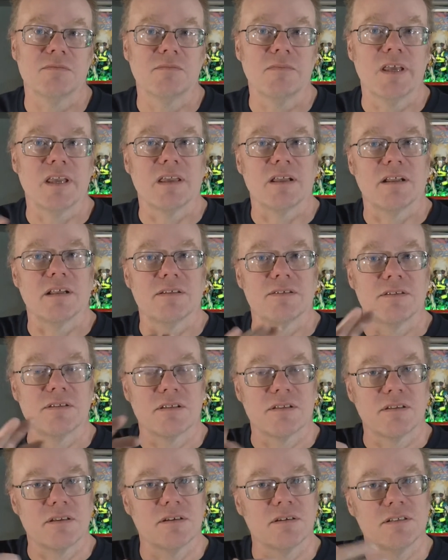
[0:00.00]
make it a
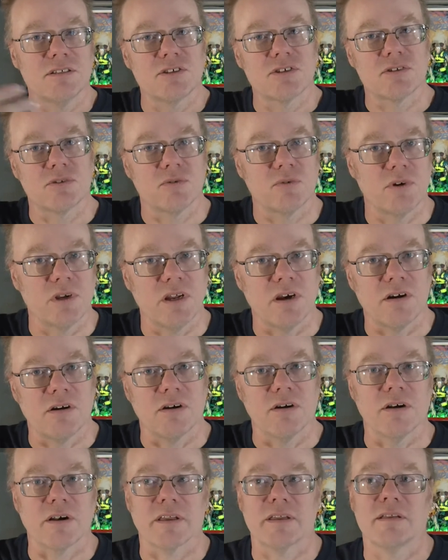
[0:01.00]
good story
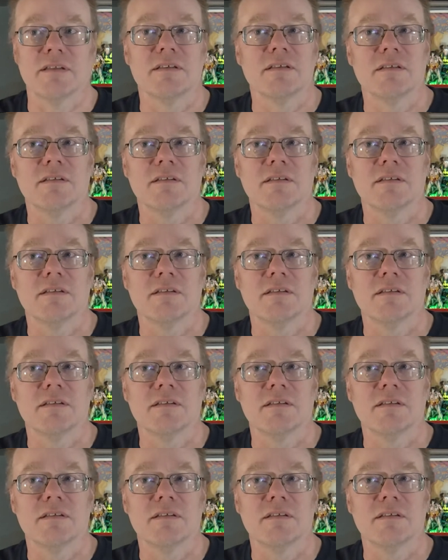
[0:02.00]
arc.